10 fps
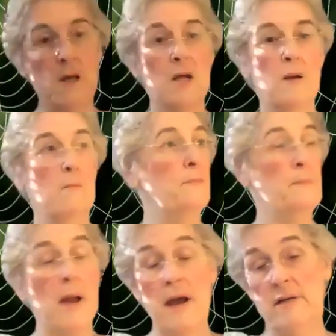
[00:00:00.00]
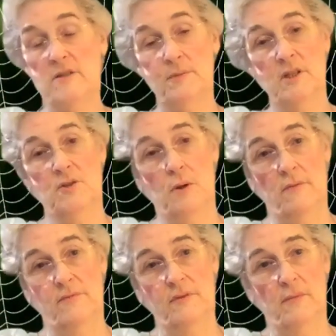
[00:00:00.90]
banners with
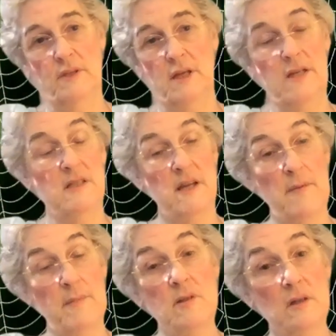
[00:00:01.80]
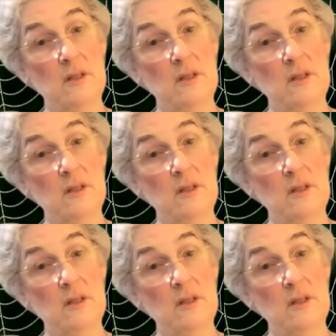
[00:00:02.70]
the 8 Sabbaths on it.